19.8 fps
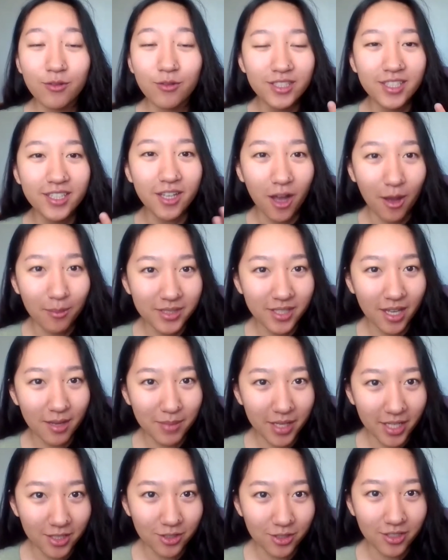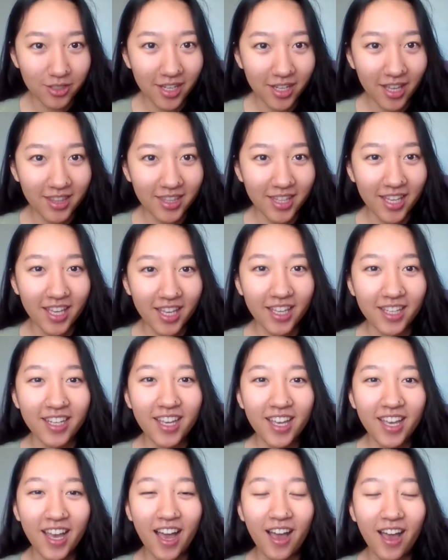enrolled as a comp sci major. And
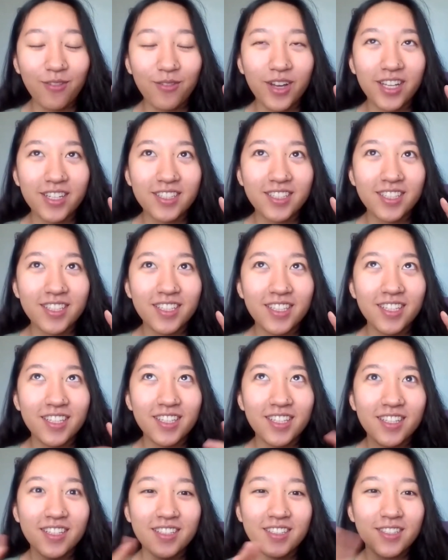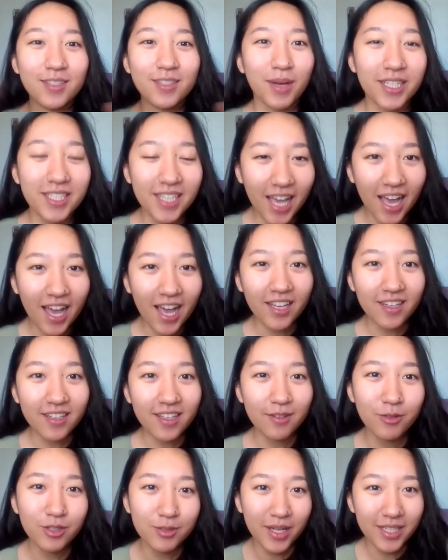then I went to my dad.
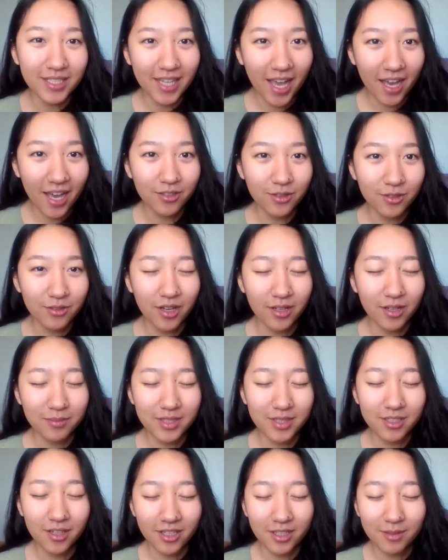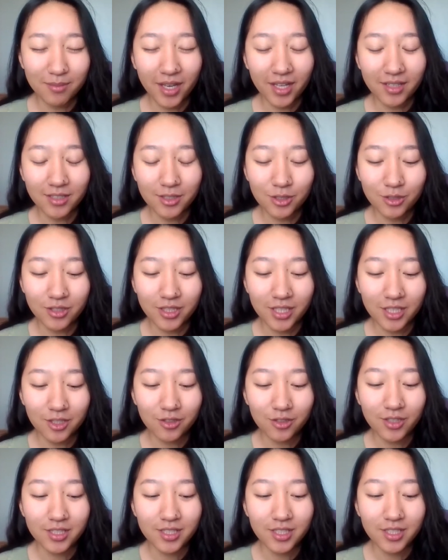It was my dad who started my initial
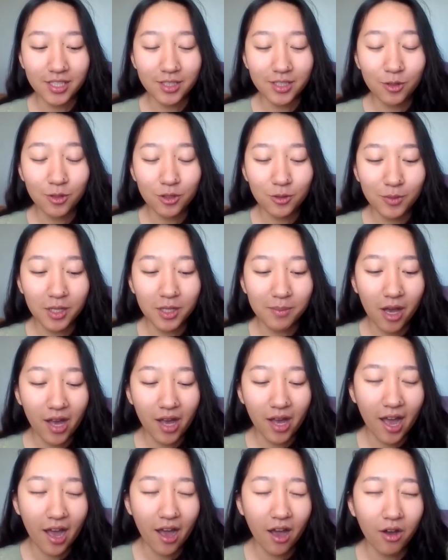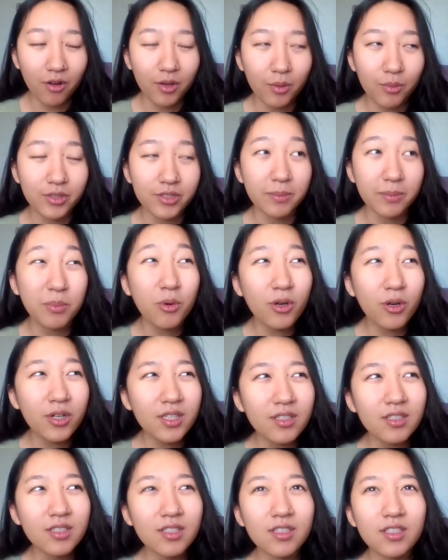interest. He told me about how it was
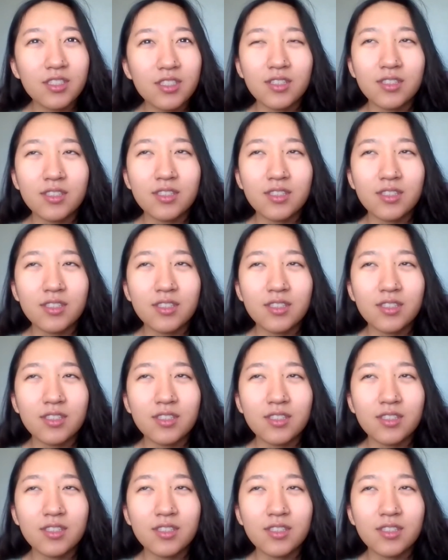important to